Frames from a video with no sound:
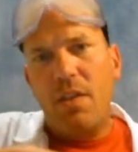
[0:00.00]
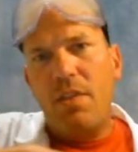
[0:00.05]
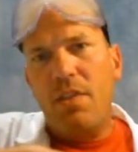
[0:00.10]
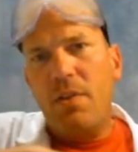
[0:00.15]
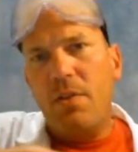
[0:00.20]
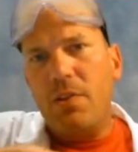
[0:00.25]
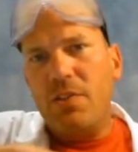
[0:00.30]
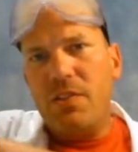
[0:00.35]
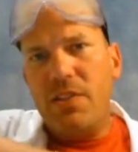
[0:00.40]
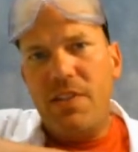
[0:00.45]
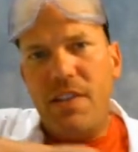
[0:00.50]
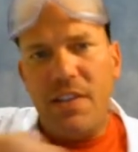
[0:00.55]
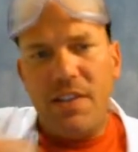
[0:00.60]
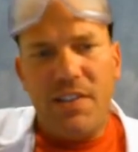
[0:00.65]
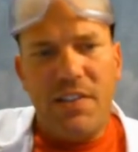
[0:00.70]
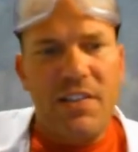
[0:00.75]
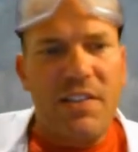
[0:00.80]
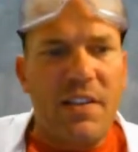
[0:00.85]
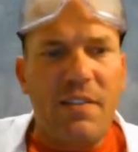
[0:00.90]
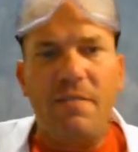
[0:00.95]
there's
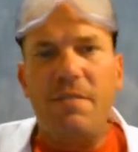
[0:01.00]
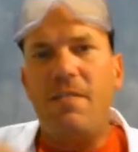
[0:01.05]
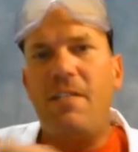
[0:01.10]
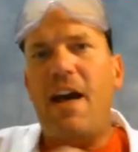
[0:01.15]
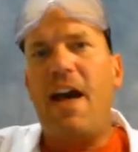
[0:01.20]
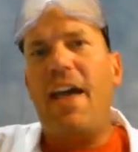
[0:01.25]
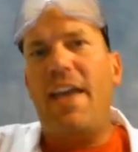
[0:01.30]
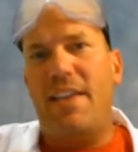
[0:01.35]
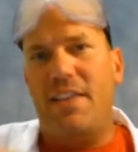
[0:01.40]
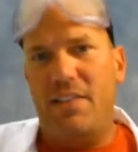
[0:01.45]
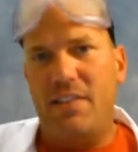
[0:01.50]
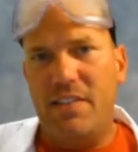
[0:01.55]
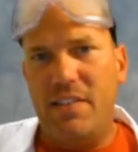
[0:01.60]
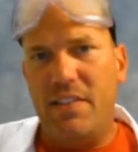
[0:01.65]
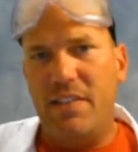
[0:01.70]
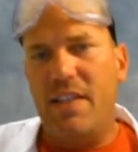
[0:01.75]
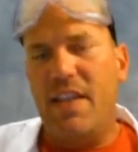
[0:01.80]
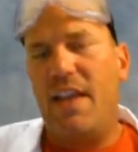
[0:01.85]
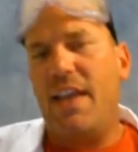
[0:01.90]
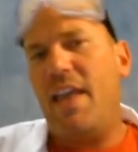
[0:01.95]
this device
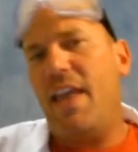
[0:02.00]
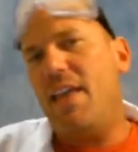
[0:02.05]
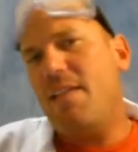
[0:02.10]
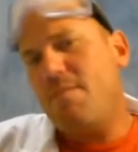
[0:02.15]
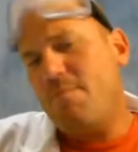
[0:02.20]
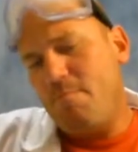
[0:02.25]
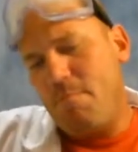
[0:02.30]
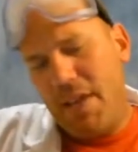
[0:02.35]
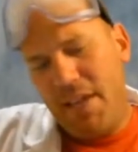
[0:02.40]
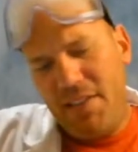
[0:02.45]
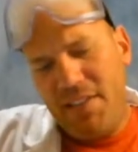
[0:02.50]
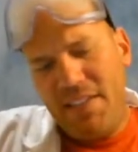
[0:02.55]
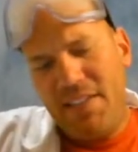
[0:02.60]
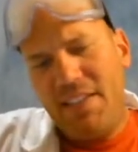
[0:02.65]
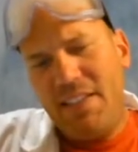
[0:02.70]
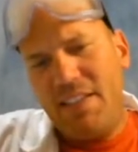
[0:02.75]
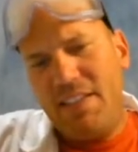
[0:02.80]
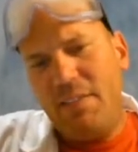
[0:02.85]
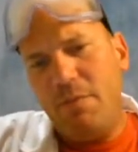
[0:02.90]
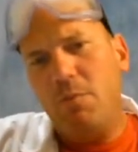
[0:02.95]
that
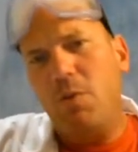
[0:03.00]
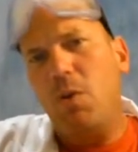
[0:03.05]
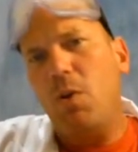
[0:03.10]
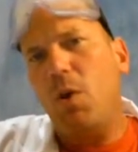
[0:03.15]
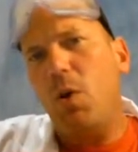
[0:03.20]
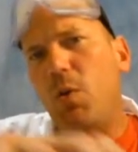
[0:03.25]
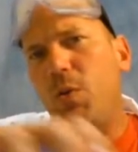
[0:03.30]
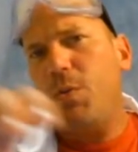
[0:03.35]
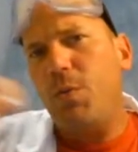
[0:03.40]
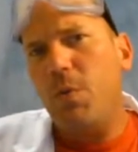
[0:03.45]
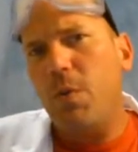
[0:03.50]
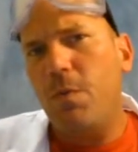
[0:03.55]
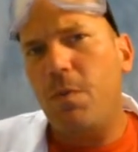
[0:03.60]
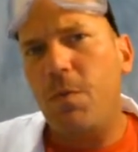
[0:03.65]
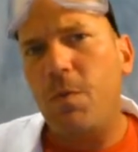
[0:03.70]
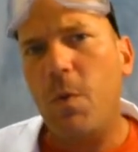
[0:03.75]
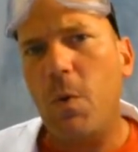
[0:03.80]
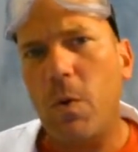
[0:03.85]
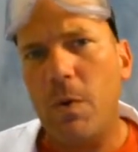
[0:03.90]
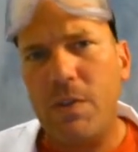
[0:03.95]
basically will go through
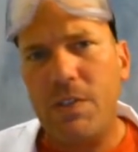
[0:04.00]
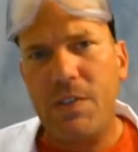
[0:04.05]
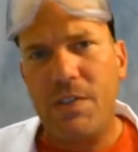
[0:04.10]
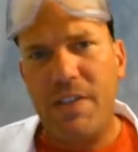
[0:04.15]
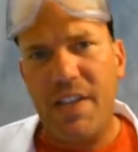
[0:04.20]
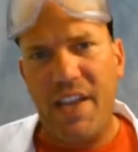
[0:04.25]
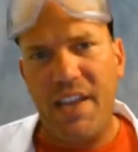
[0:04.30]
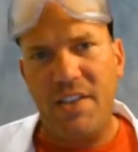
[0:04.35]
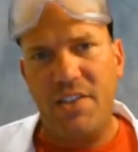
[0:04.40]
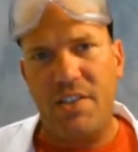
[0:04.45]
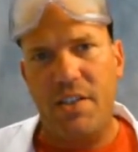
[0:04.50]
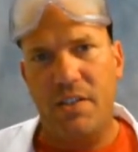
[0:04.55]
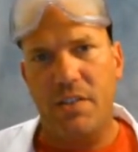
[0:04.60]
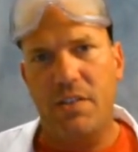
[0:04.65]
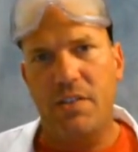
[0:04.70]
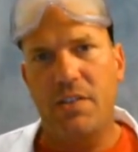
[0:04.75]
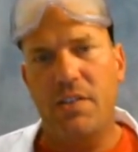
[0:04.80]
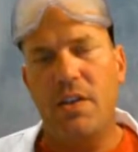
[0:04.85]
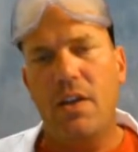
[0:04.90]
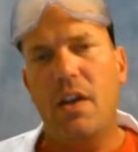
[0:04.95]
four
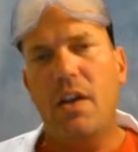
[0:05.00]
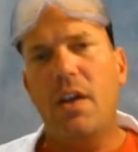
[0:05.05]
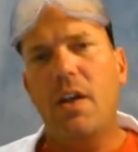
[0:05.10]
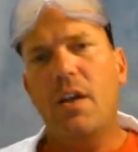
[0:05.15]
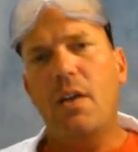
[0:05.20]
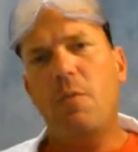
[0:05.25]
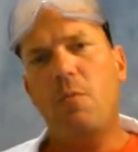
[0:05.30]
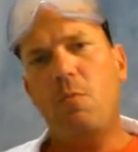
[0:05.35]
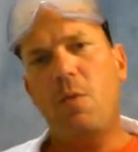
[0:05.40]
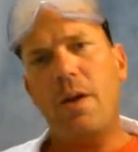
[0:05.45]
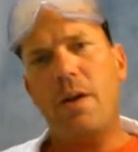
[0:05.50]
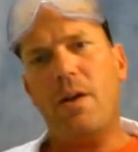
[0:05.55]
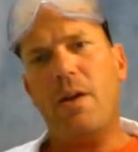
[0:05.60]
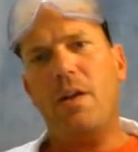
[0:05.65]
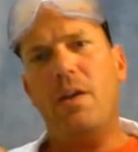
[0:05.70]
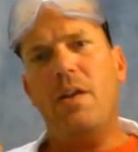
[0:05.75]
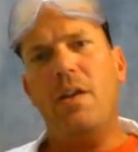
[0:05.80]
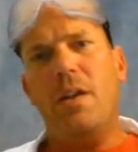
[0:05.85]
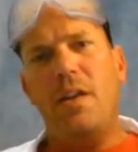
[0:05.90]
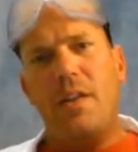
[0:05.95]
stages
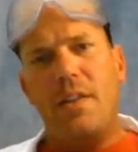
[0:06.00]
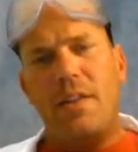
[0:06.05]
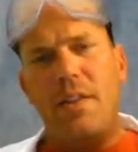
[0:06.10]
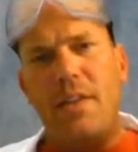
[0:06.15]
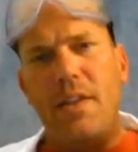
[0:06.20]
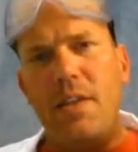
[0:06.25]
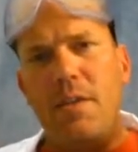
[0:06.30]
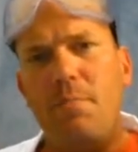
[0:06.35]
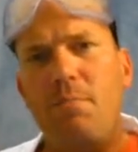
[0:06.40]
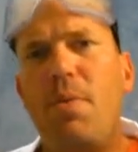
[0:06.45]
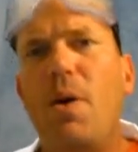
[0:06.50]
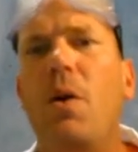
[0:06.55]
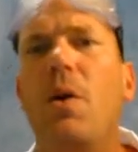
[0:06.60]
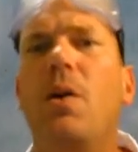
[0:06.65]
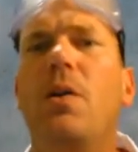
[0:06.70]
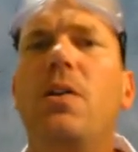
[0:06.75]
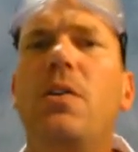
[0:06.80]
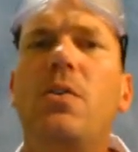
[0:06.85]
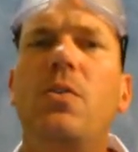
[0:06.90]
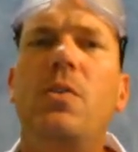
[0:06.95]
where the
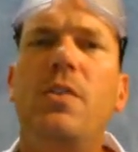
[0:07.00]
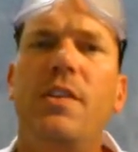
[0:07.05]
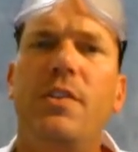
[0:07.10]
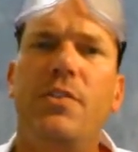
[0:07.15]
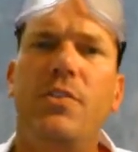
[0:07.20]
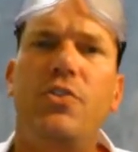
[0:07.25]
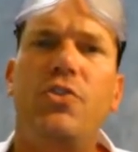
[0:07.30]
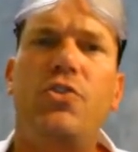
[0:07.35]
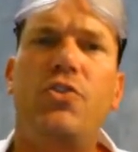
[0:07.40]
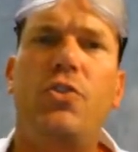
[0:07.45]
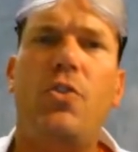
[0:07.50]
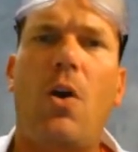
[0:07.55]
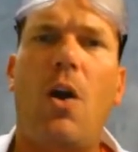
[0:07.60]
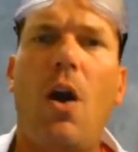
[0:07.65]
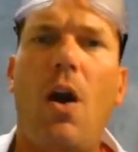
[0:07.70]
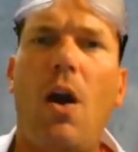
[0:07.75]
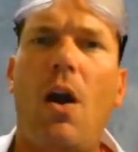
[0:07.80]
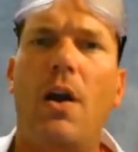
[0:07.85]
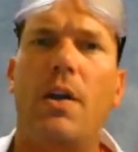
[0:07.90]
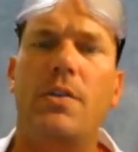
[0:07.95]
particle is
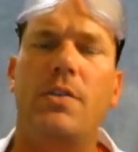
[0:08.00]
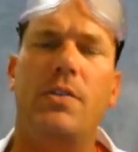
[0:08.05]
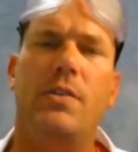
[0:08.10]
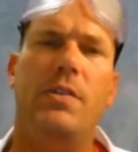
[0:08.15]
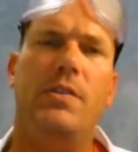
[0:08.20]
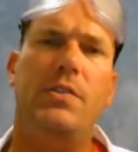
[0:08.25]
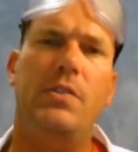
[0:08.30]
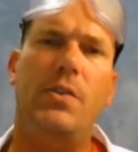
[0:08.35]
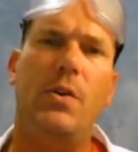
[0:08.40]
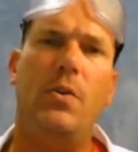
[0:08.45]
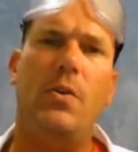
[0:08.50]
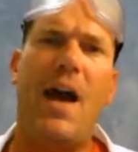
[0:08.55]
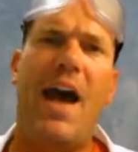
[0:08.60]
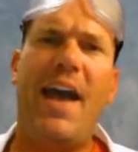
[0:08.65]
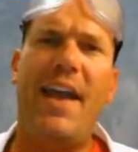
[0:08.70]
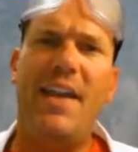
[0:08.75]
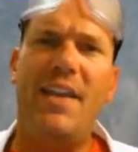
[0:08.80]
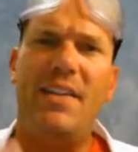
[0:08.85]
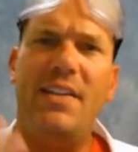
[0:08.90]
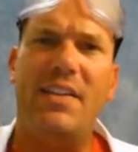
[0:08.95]
charged, so
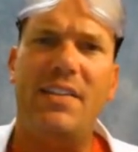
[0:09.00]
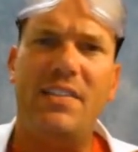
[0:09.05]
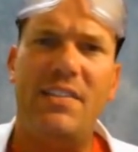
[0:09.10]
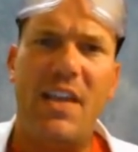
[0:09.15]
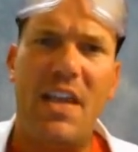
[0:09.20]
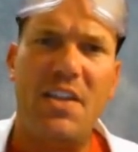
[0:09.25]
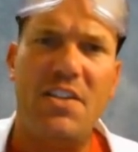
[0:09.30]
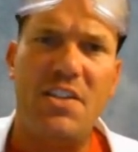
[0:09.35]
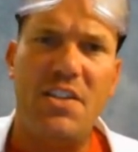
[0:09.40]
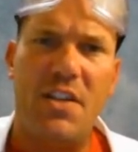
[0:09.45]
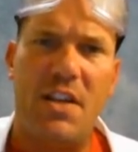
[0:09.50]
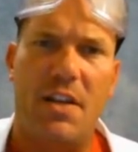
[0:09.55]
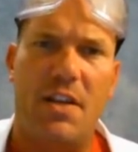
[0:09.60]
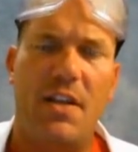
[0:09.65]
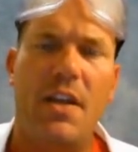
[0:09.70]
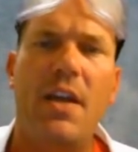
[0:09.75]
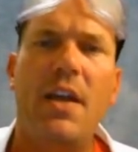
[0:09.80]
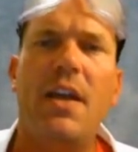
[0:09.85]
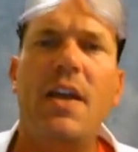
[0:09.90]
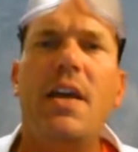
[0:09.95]

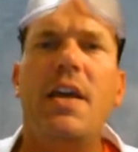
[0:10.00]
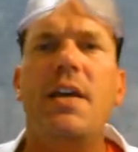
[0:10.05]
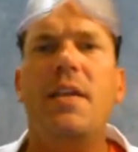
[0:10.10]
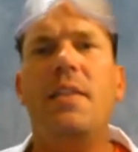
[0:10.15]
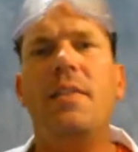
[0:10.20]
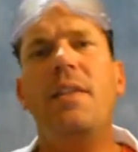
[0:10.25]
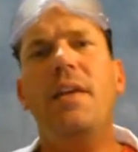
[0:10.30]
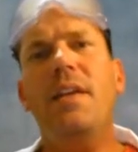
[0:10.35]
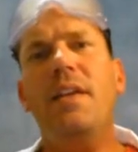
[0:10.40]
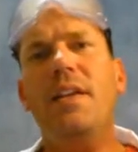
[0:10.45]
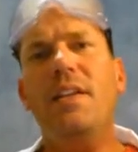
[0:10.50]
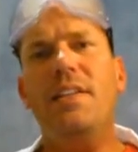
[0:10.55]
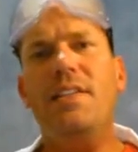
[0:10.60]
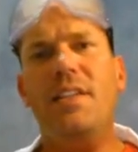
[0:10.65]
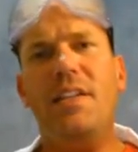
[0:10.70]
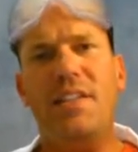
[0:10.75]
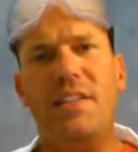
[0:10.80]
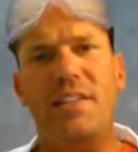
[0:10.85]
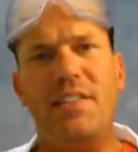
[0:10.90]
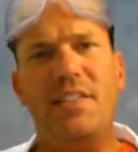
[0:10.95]
ionization. Then
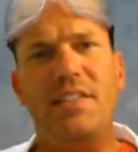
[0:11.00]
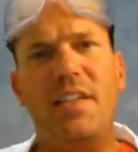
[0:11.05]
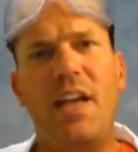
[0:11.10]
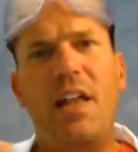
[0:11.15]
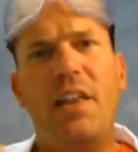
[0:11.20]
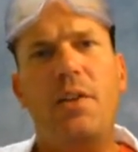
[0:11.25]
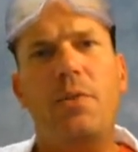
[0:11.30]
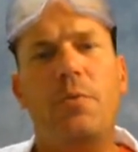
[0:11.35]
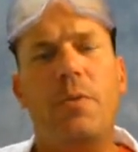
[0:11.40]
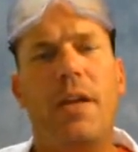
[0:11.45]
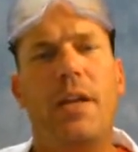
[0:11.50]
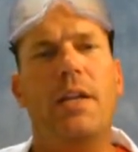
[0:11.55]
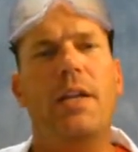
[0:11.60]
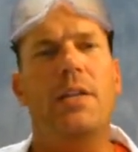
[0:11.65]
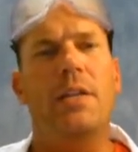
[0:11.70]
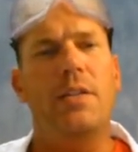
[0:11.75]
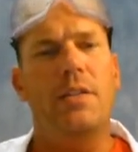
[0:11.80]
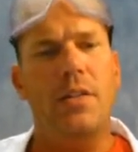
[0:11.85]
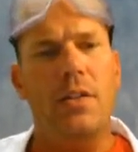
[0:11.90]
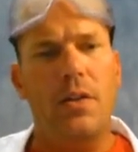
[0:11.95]
it's
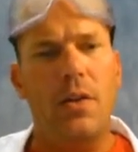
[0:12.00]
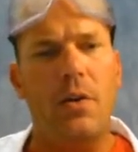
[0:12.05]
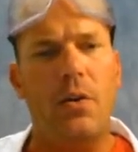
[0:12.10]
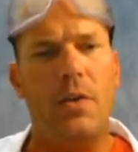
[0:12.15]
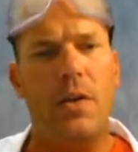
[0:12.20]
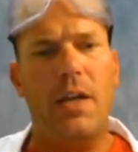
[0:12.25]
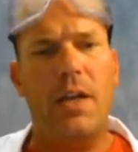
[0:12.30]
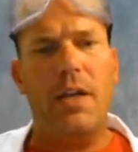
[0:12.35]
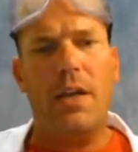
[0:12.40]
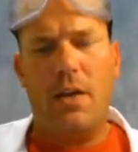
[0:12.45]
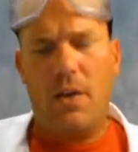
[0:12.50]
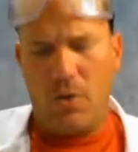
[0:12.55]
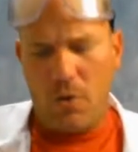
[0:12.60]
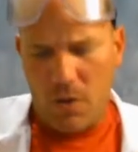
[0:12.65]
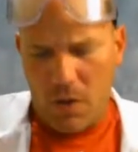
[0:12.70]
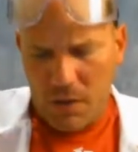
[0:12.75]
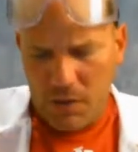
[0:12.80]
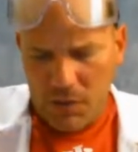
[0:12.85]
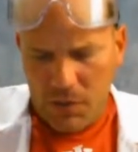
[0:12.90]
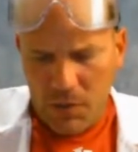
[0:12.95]
accelerated, okay,
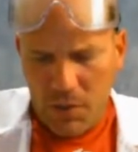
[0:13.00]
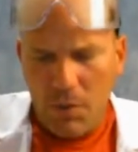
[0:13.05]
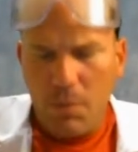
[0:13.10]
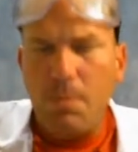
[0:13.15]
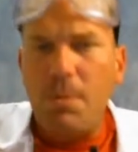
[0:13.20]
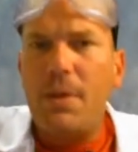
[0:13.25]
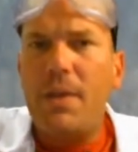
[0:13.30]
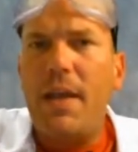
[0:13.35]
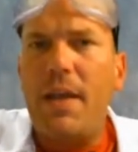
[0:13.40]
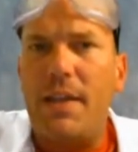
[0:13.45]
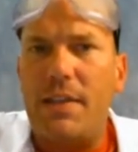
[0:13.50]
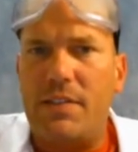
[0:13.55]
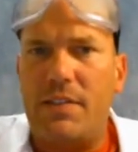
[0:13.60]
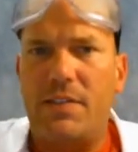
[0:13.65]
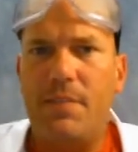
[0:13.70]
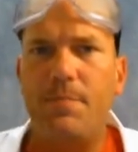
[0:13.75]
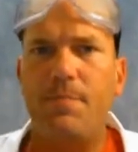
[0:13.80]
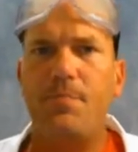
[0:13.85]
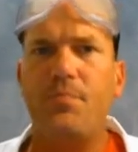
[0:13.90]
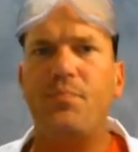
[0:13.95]
across two
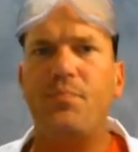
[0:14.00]
plates.